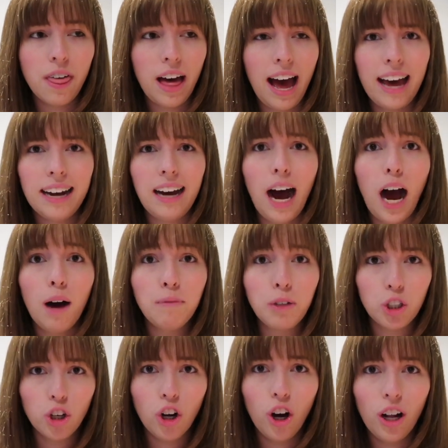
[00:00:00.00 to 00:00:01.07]
that
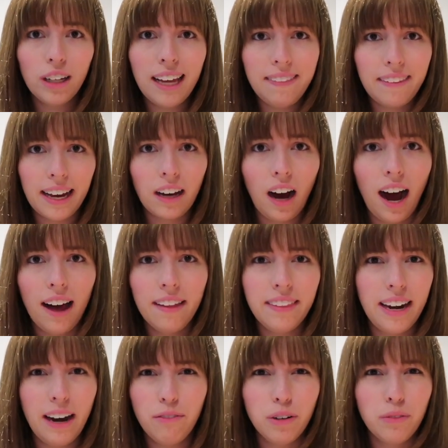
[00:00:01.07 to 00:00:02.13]
girl and that guy
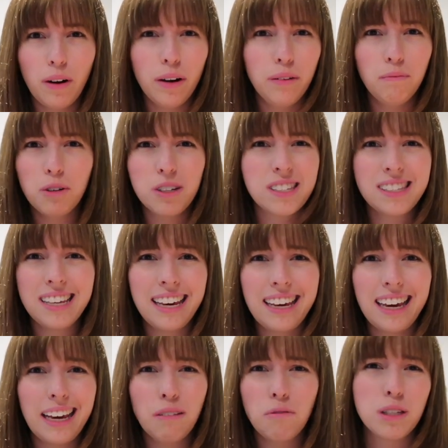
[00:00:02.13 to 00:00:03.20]
that everyone was
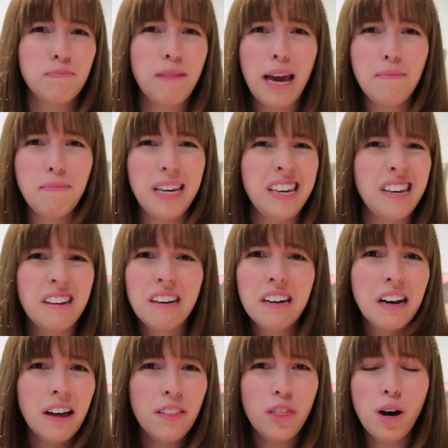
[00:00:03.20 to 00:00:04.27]
thinking was maybe
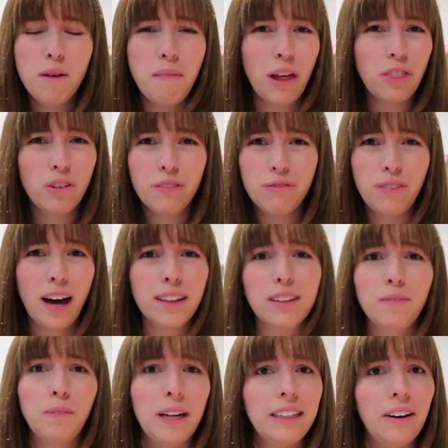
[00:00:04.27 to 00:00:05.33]
the mother and
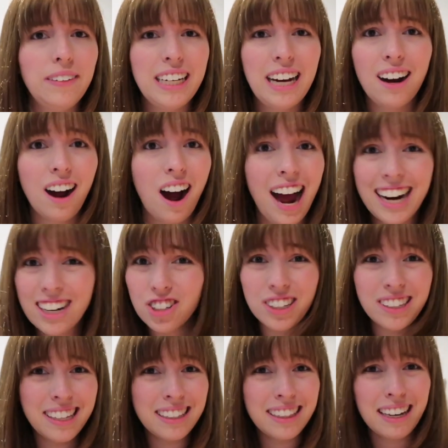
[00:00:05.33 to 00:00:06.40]
father when they were young, I actually
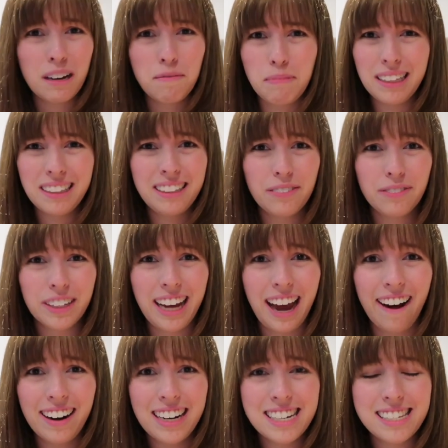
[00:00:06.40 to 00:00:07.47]
think they're completely different
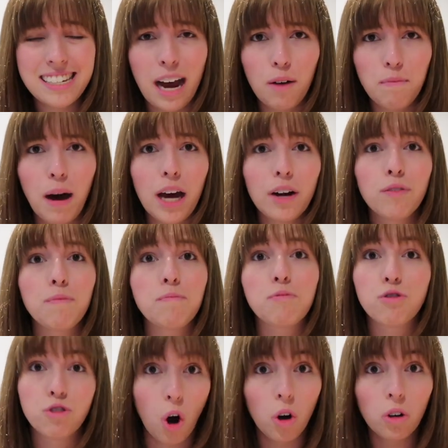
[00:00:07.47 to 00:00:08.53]
characters now, part of a
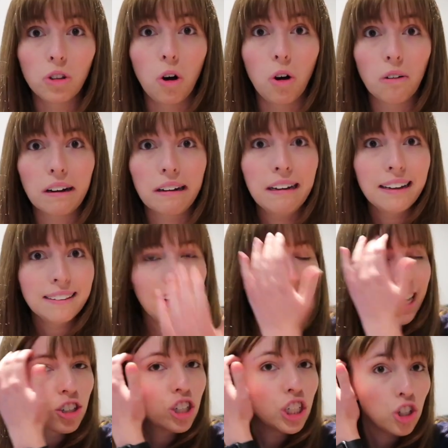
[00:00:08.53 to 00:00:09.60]
prologue. They
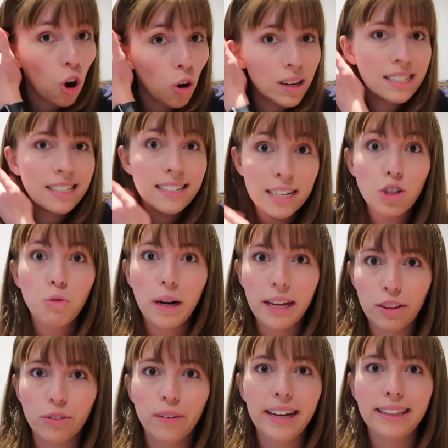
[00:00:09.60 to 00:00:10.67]
actually told us at
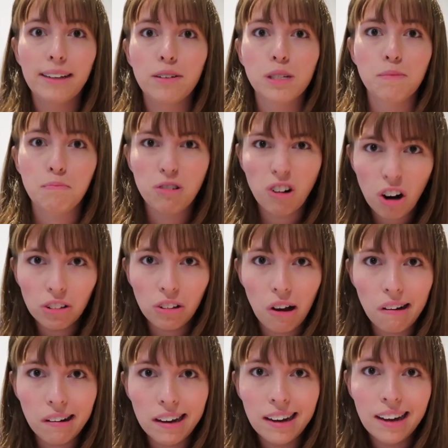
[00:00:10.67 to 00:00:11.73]
D23 there was a
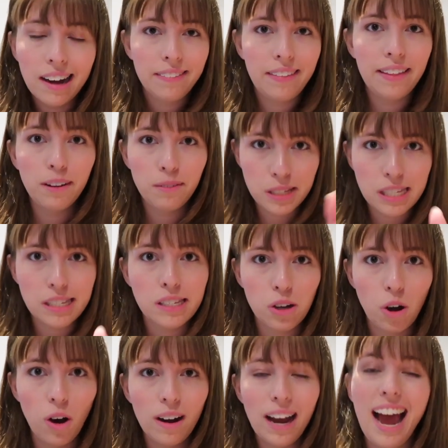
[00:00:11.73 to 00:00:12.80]
prologue, then there was a
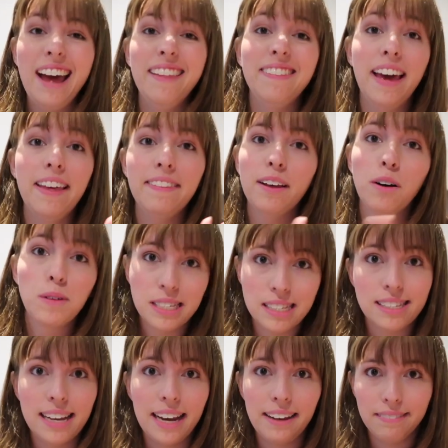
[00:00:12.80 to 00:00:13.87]
song, and then there was
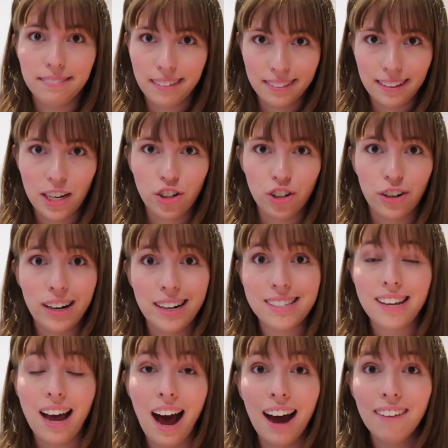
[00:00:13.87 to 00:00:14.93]
the scene that they showed
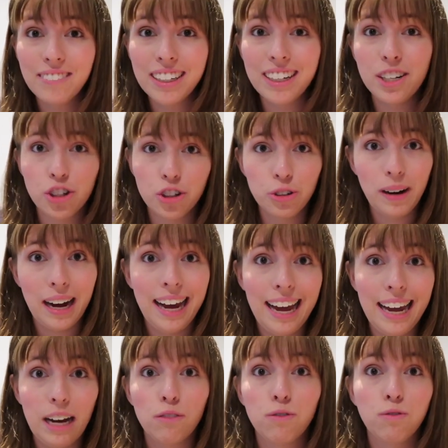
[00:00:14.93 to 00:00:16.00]
us. I'm going to do
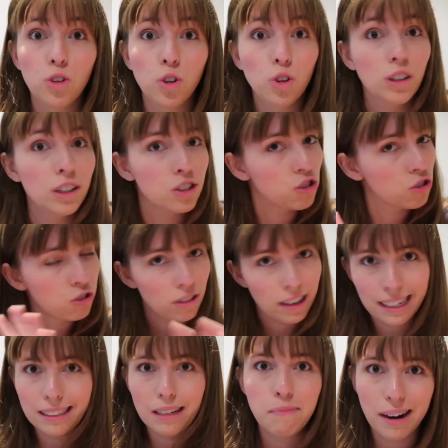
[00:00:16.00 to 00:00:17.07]
a full
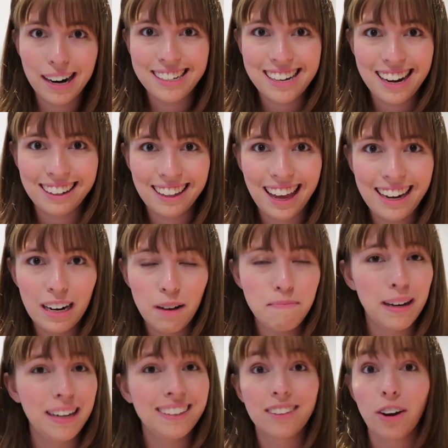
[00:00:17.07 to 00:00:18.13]
trailer breakdown later,
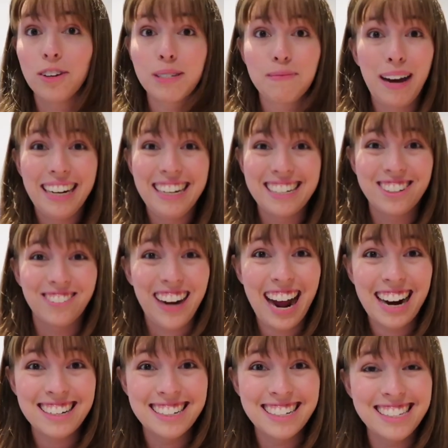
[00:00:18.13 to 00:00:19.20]
but those are my initial
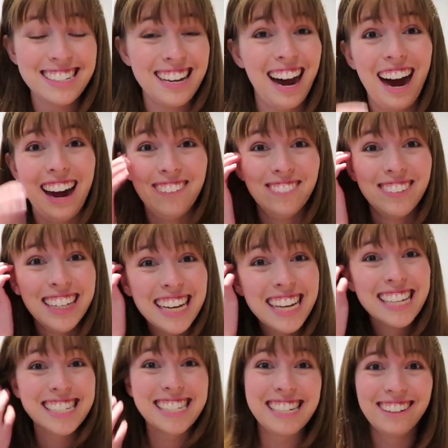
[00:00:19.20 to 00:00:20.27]
reactions. I'm
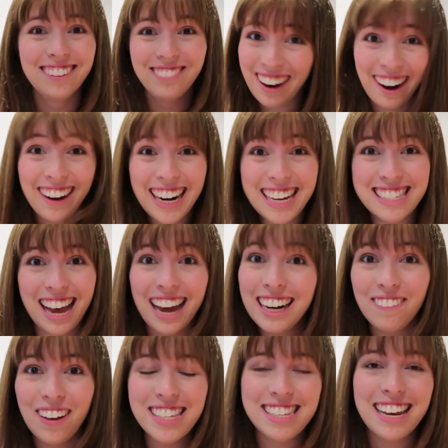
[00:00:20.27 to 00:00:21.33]
still very
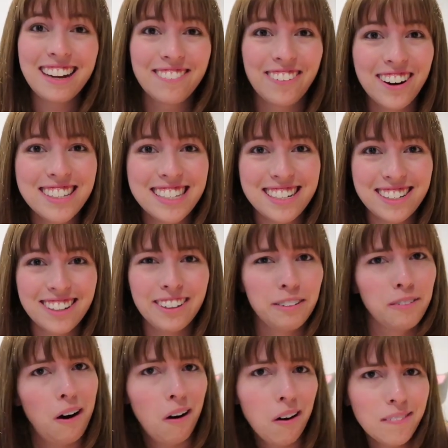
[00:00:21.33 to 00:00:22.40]
excited about seeing Frozen
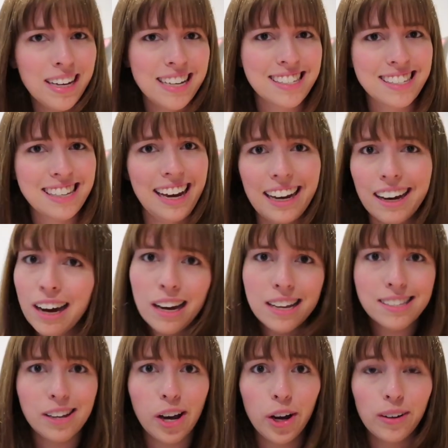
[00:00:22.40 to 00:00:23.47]
2, obviously.
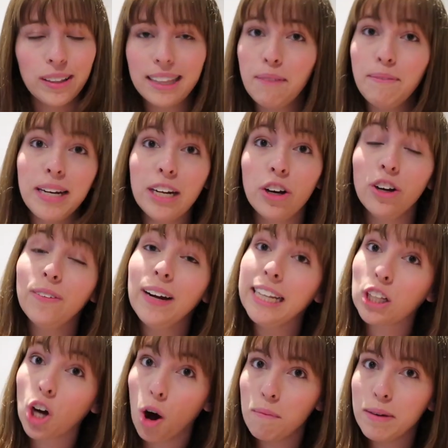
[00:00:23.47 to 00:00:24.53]
So let me know
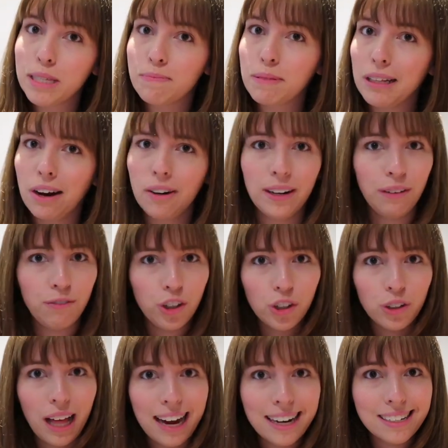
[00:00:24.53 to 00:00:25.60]
in the comments below if
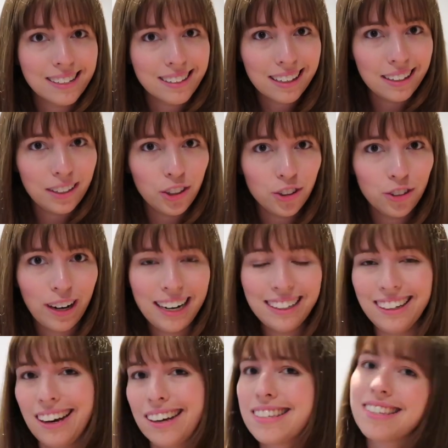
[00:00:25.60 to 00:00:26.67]
you liked the new
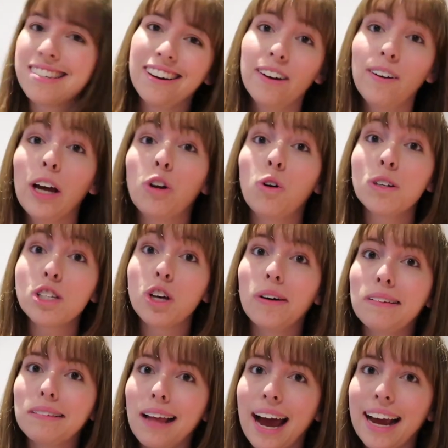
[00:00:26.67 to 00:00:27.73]
trailer. So, and
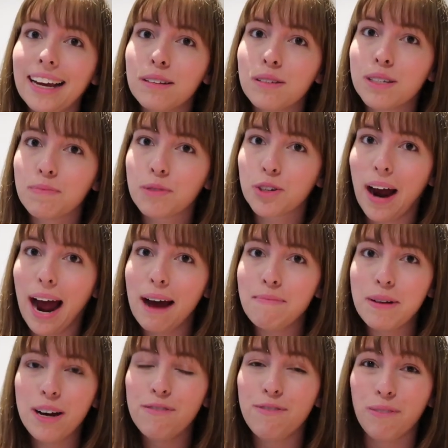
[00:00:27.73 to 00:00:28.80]
also like and subscribe
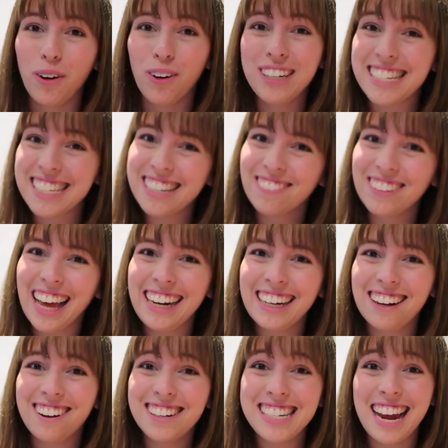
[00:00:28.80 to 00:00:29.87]
for more
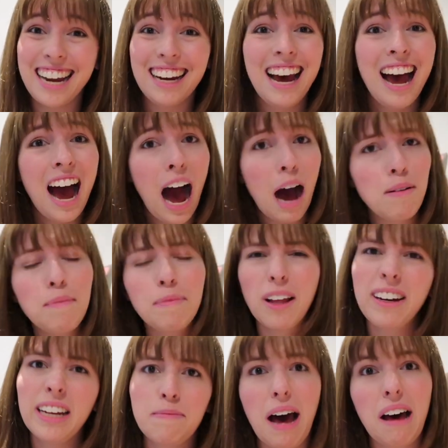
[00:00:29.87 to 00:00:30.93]
Disney-related content. I'm
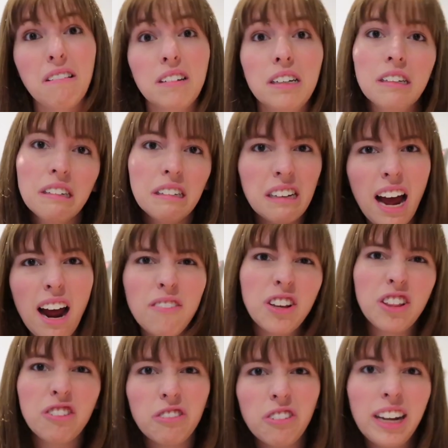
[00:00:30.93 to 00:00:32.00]
uploading about
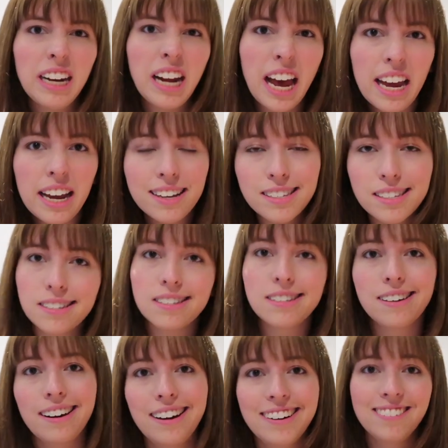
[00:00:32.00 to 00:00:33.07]
every 3 days,
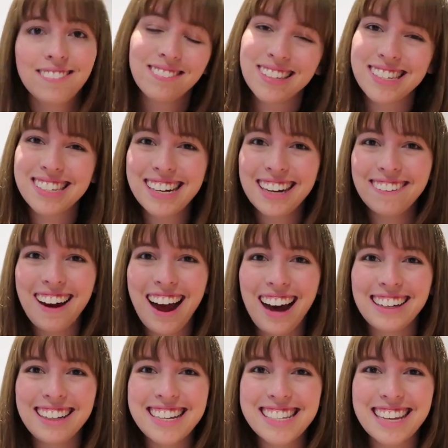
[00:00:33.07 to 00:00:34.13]
so stick
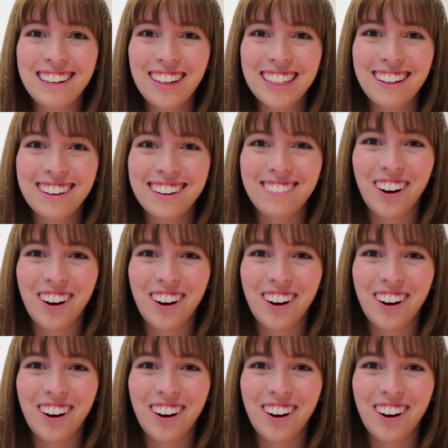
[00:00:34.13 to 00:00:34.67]
around. There's going to be a lot